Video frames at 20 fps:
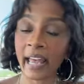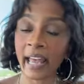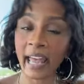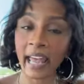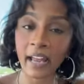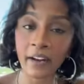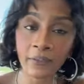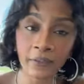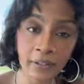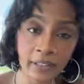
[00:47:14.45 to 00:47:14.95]

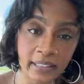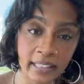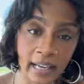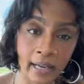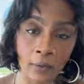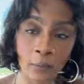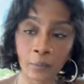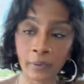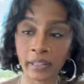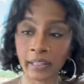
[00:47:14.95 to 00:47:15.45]
every
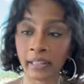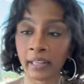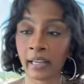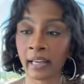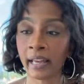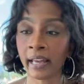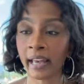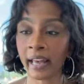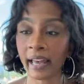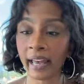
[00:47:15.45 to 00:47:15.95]
time
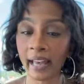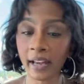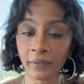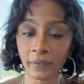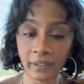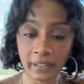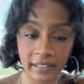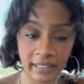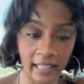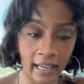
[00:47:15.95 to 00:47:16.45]
we
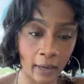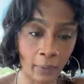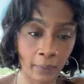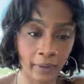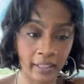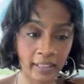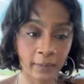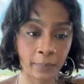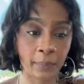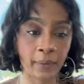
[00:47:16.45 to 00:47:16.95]
every time
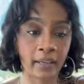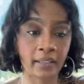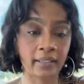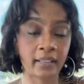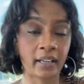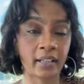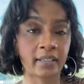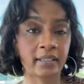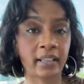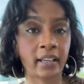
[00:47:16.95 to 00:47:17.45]
we express
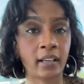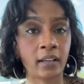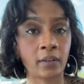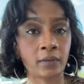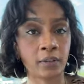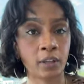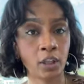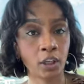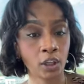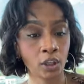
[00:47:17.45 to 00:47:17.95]

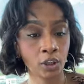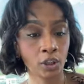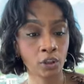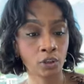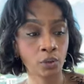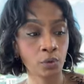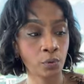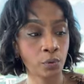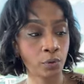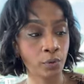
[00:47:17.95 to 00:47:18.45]
ourselves, you're
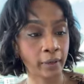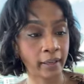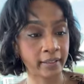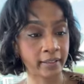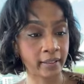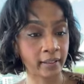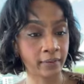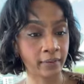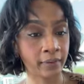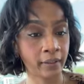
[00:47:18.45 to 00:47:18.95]
too
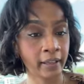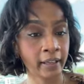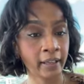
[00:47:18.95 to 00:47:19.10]
aggressive.